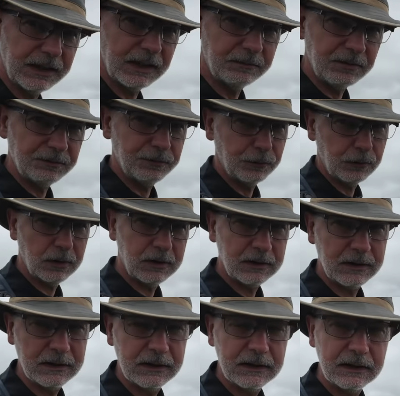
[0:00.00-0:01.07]
there before,
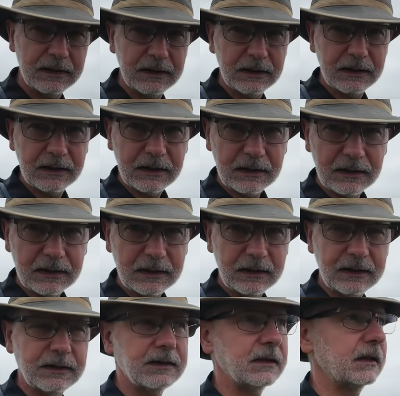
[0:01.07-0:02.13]

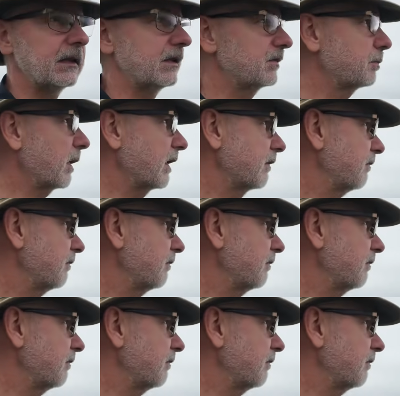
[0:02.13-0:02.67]
and despite